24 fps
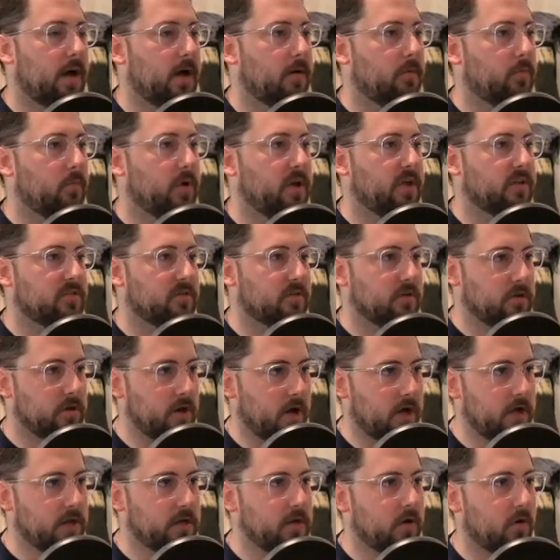it's
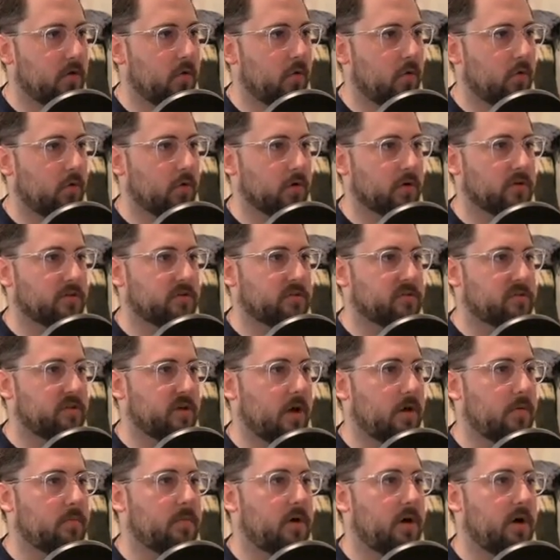none or
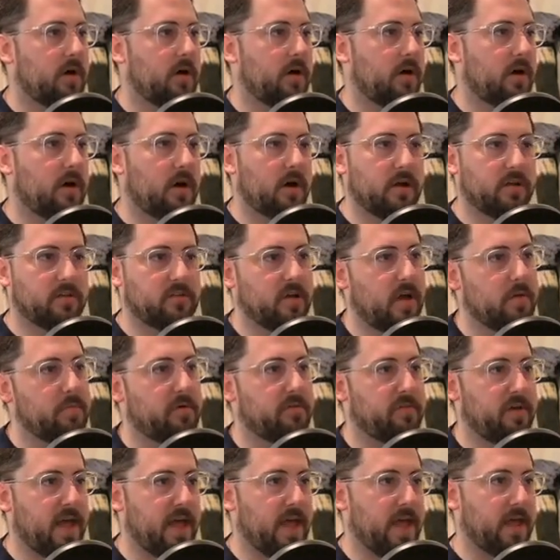some type
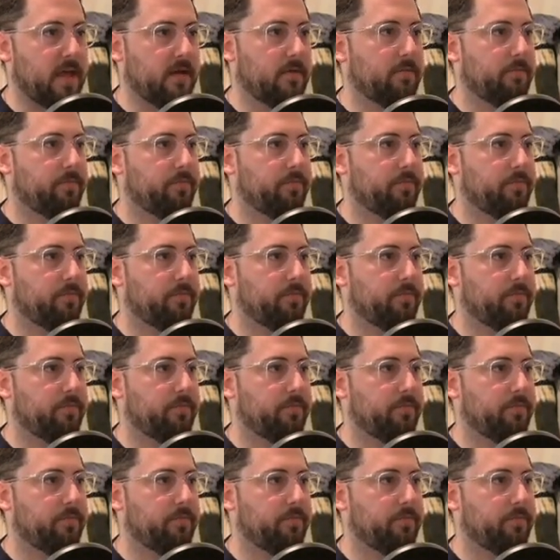of A.